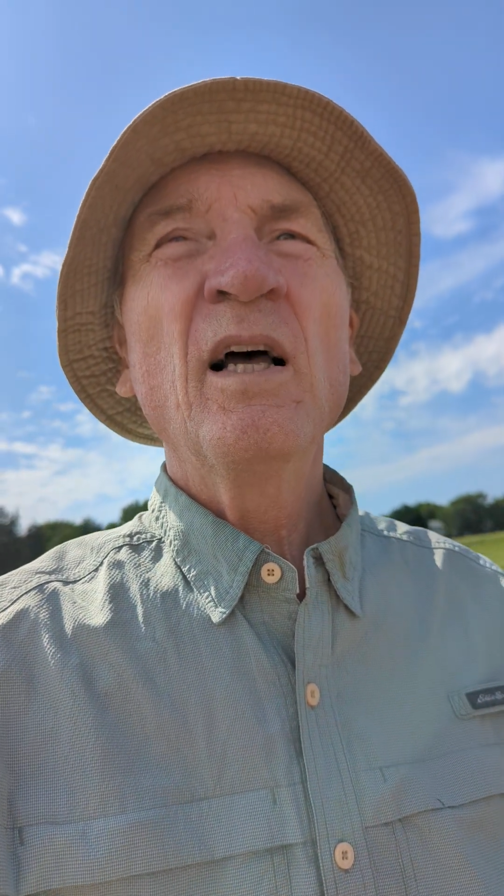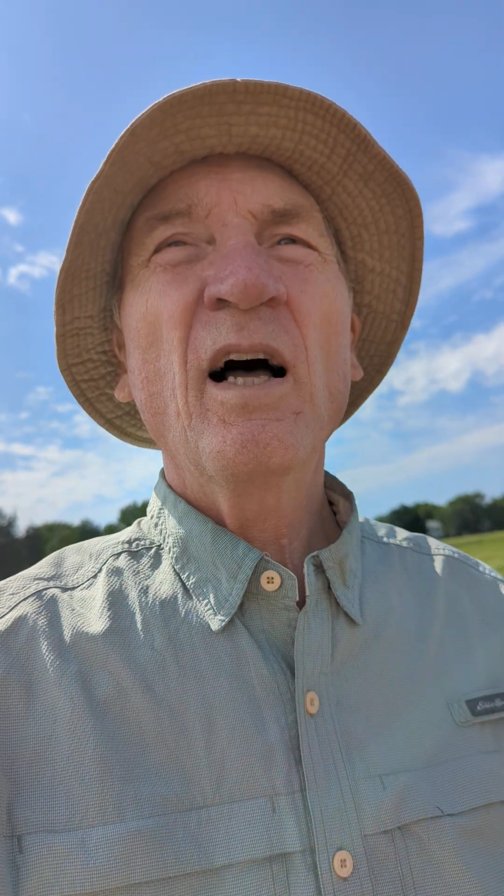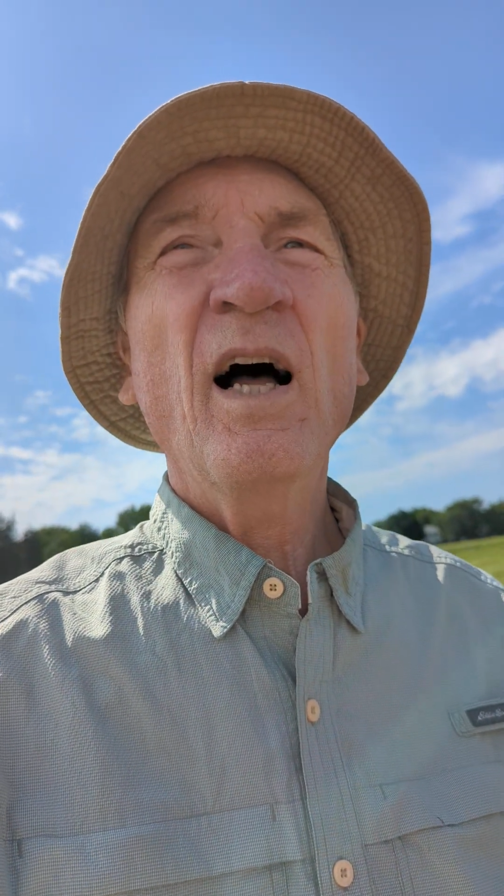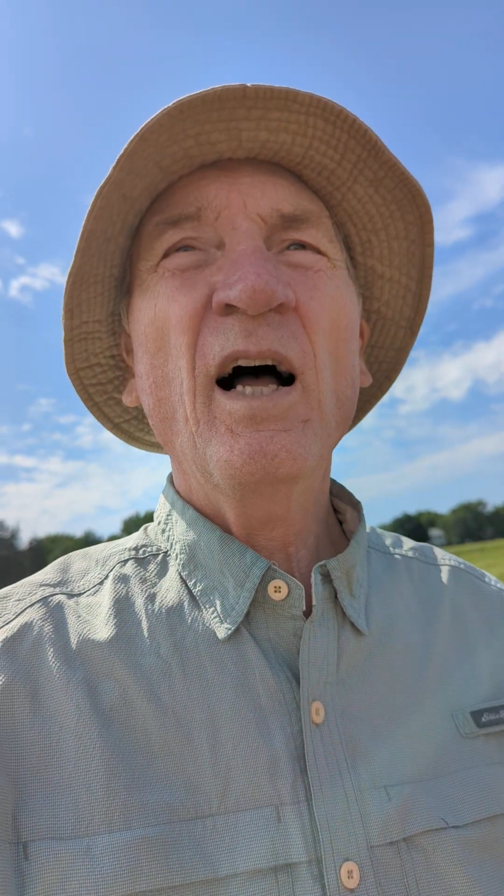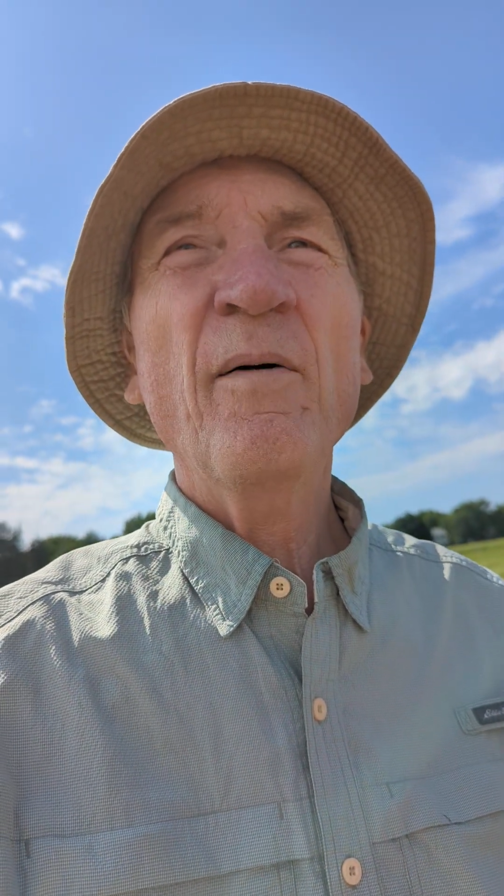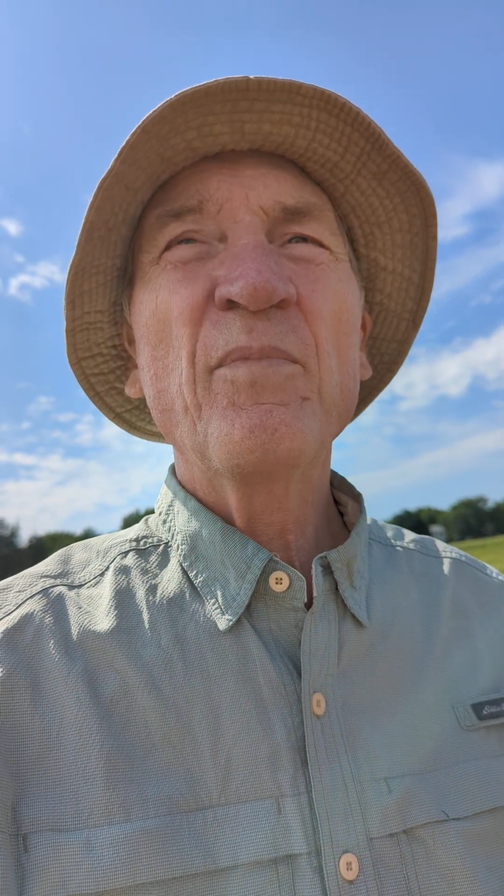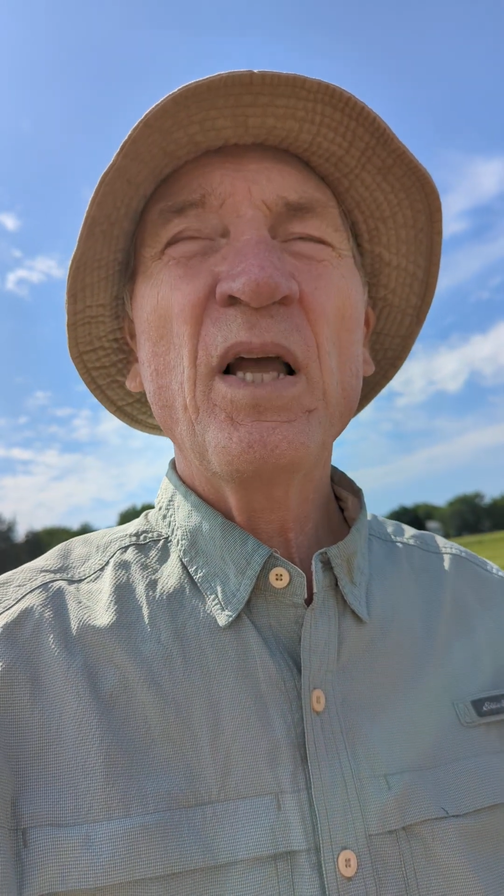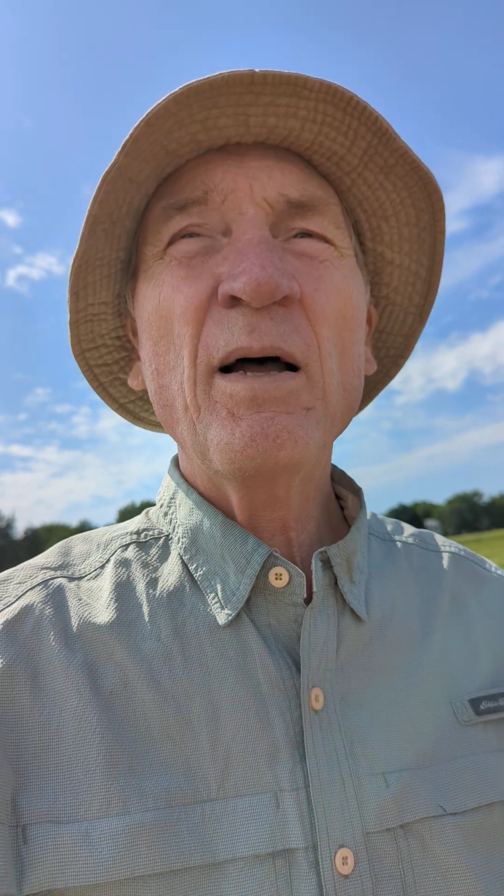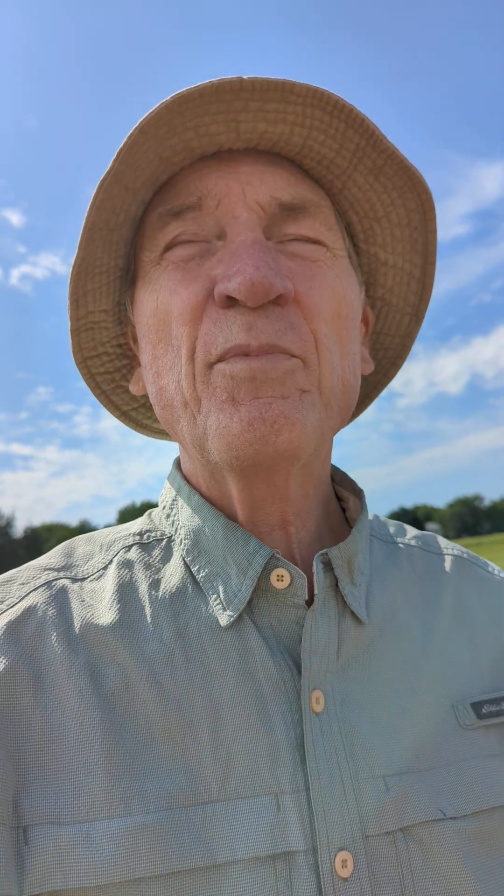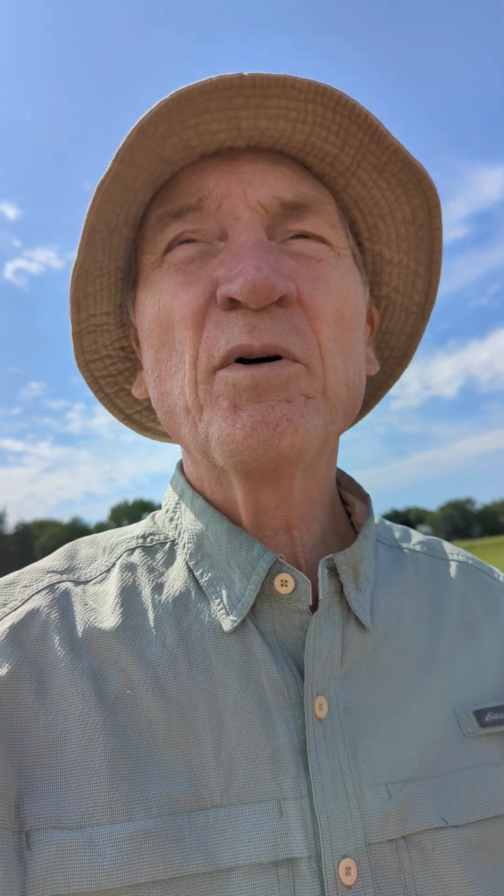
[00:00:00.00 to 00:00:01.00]

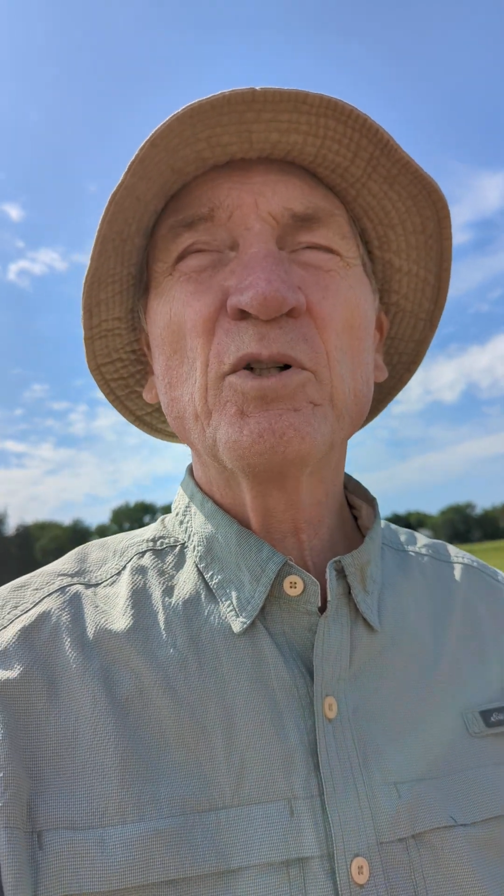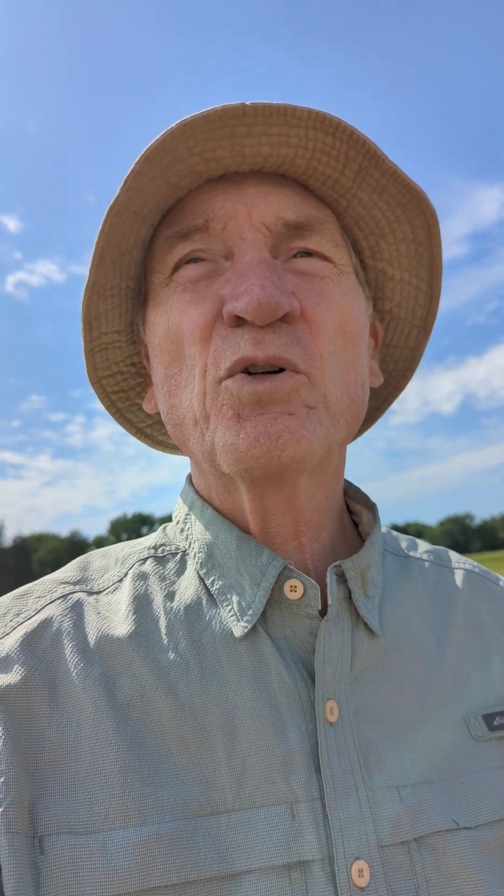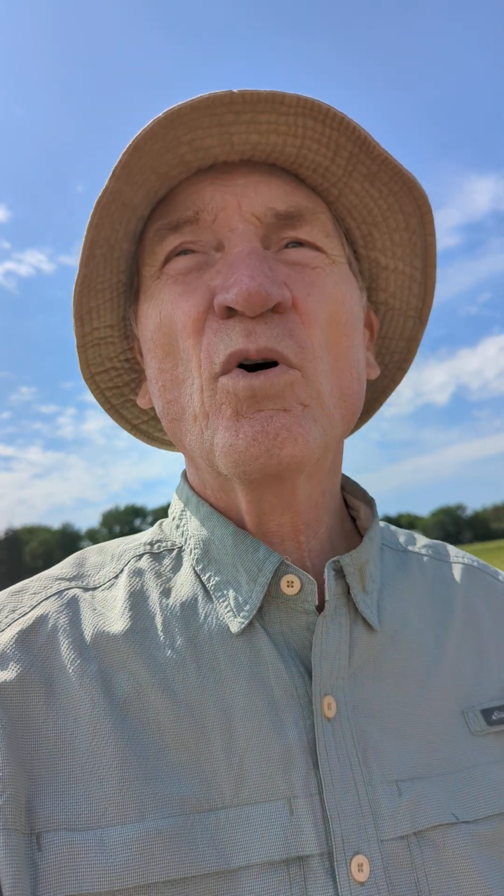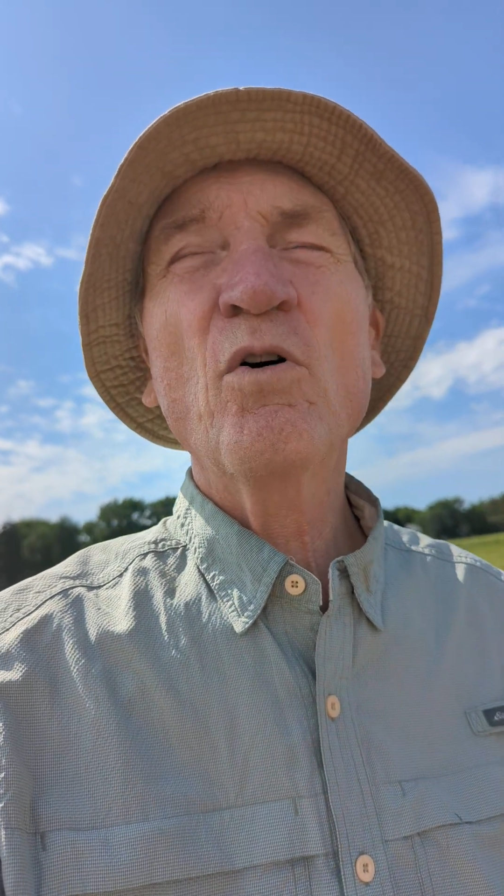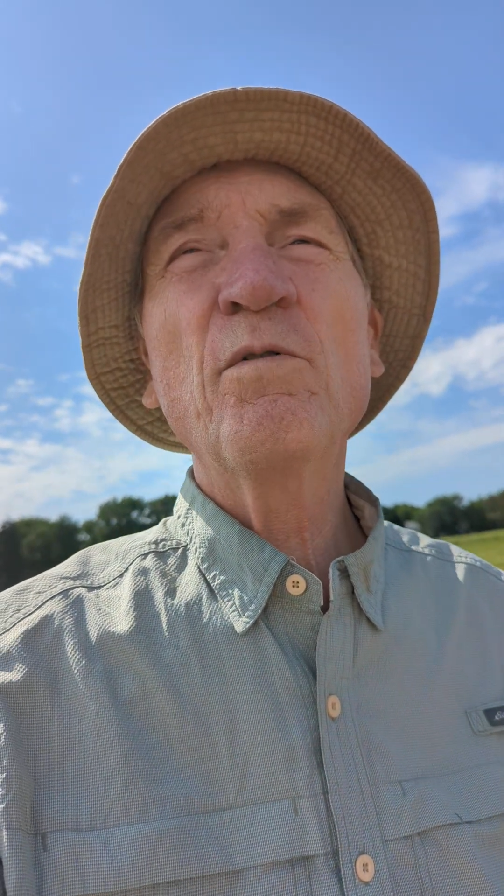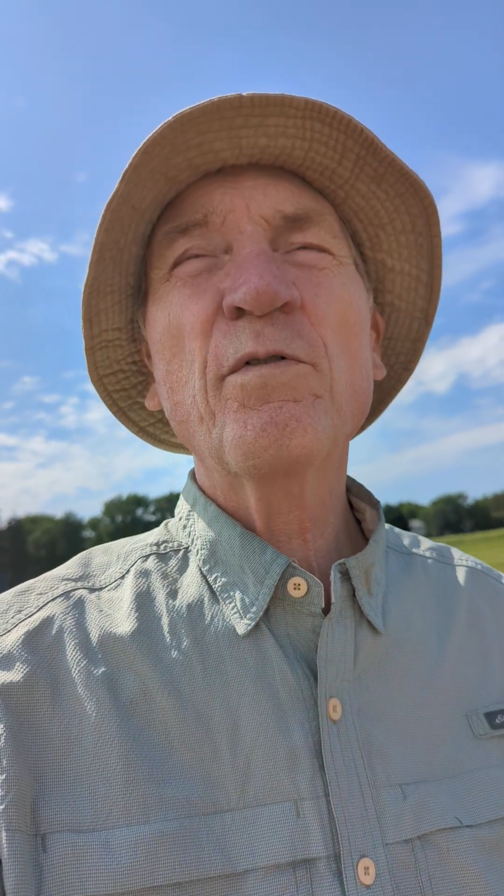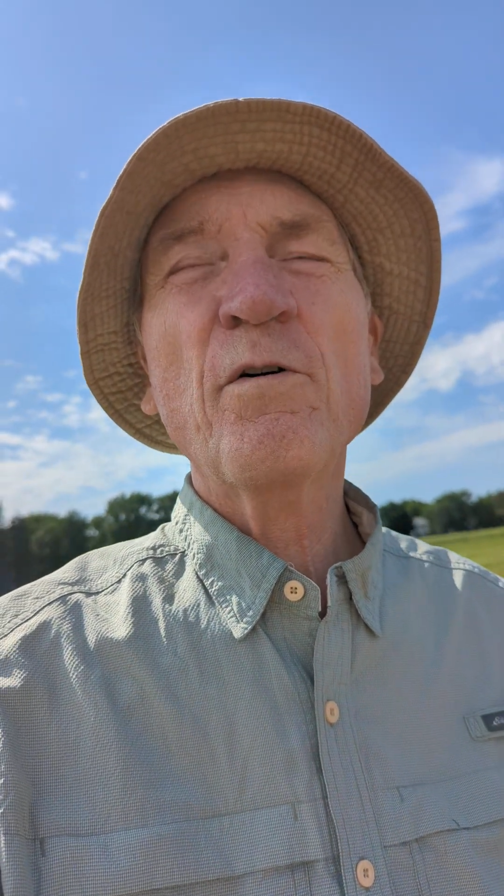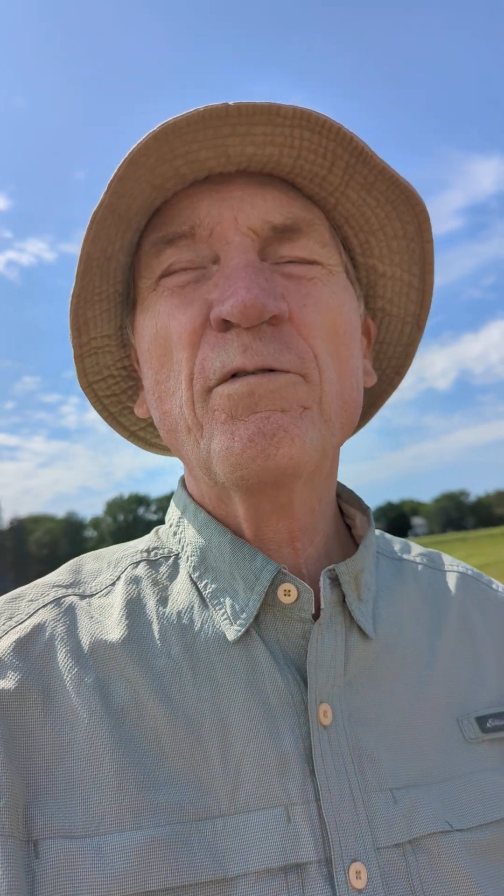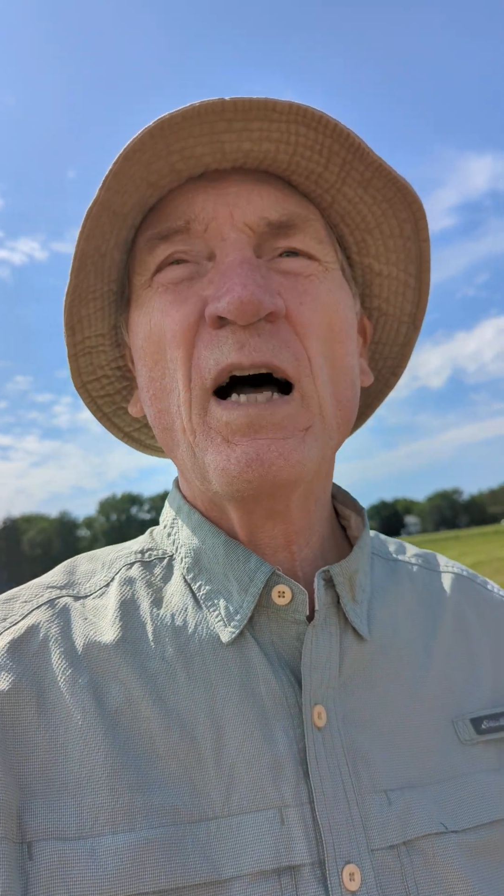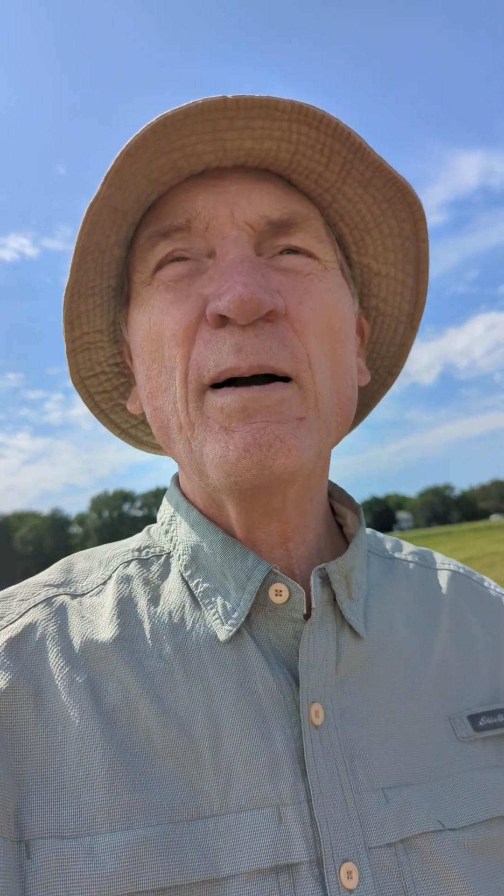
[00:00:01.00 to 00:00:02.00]
hemp that was grown for
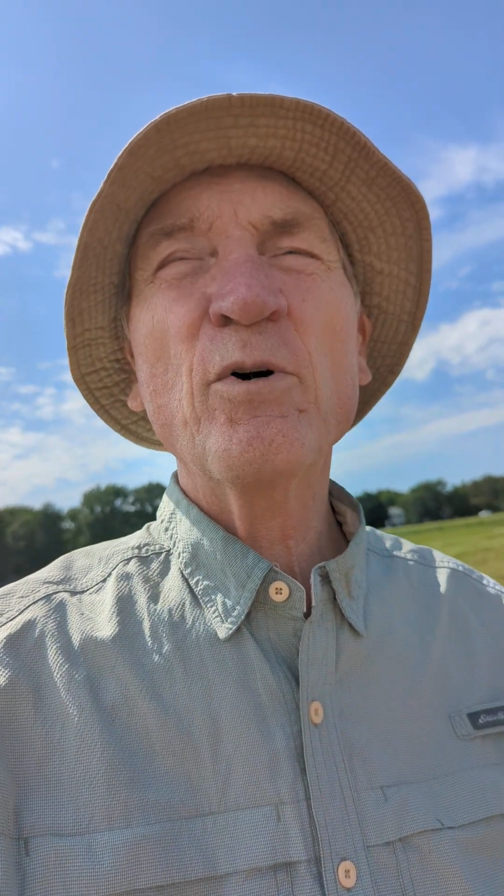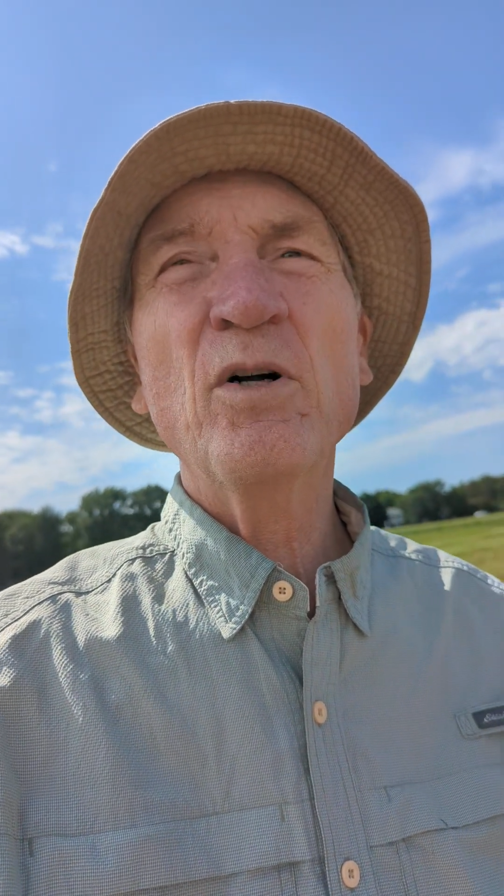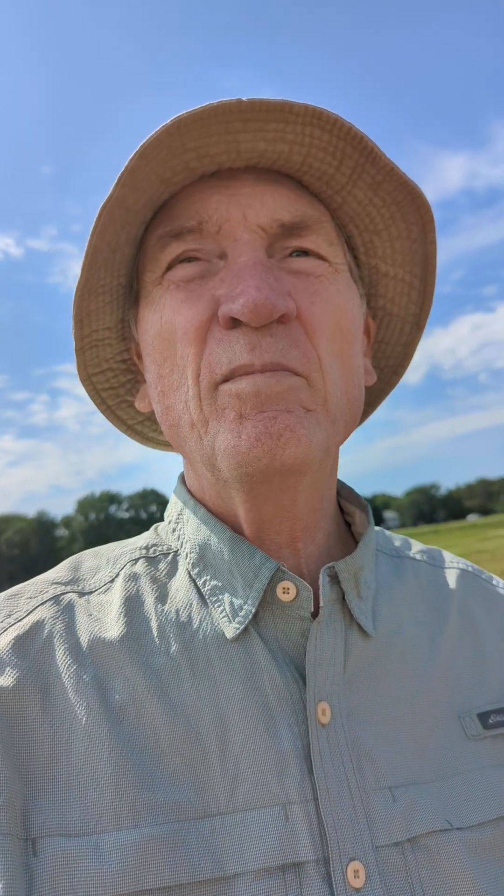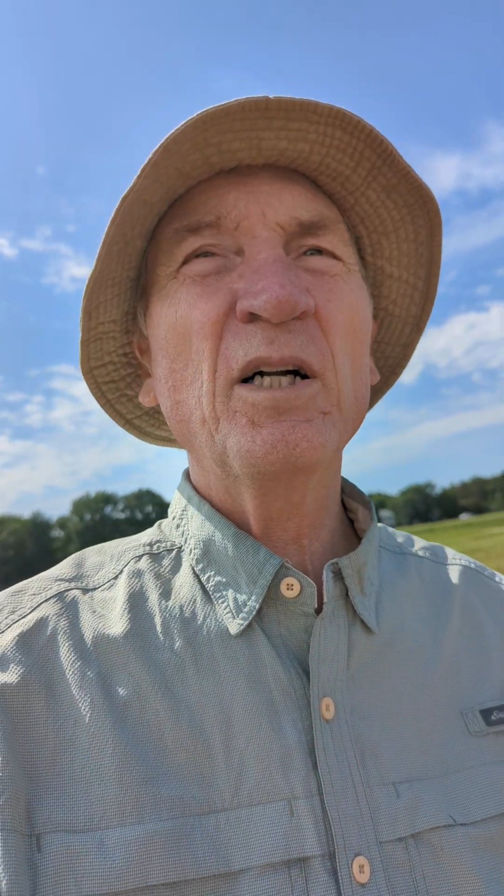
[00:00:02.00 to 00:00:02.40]
fiber in